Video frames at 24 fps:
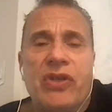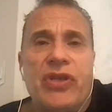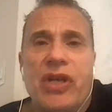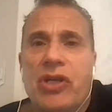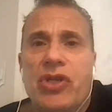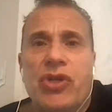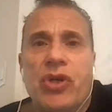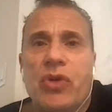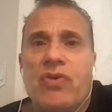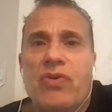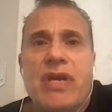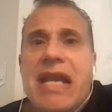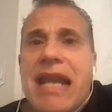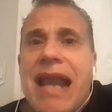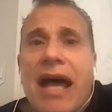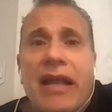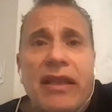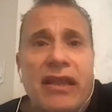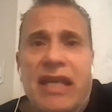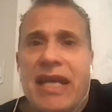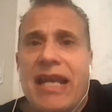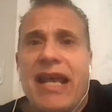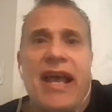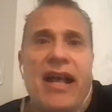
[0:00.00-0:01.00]
and do
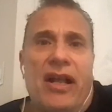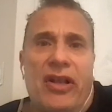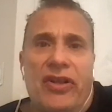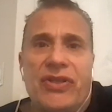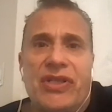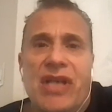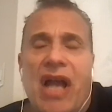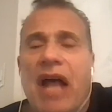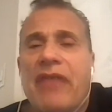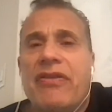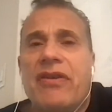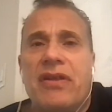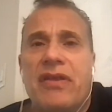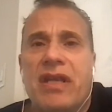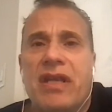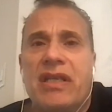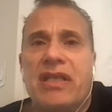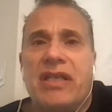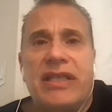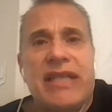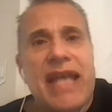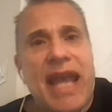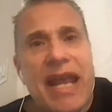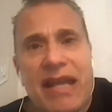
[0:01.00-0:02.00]
nothing else other than
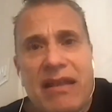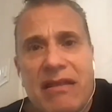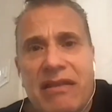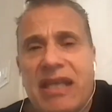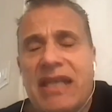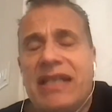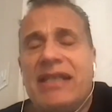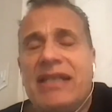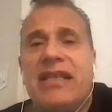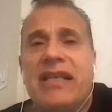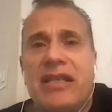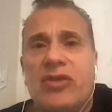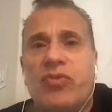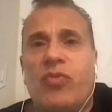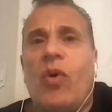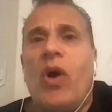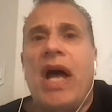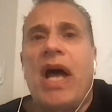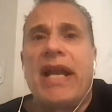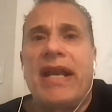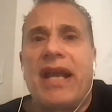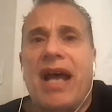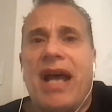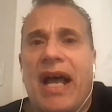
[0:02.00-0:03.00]
say, this is
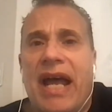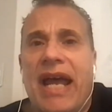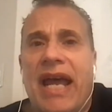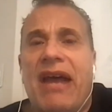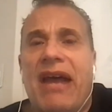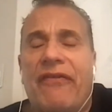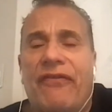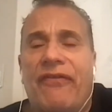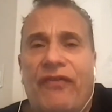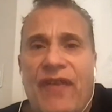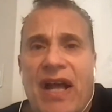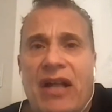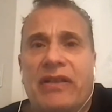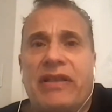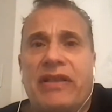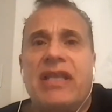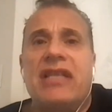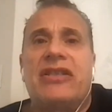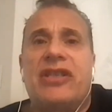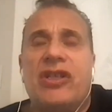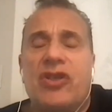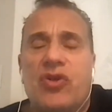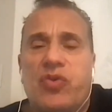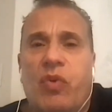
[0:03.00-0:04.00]
what I have felt,
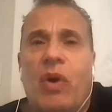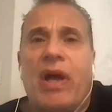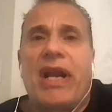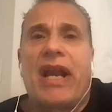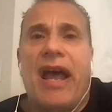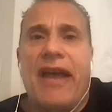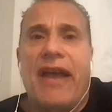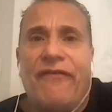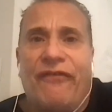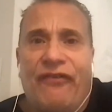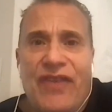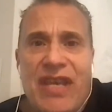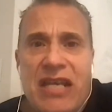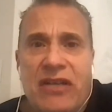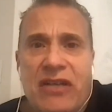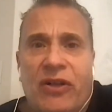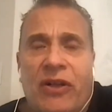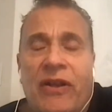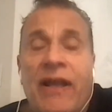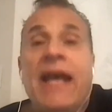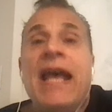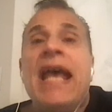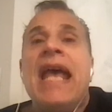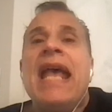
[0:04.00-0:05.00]
this is what I
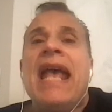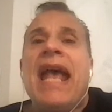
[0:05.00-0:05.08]
feel.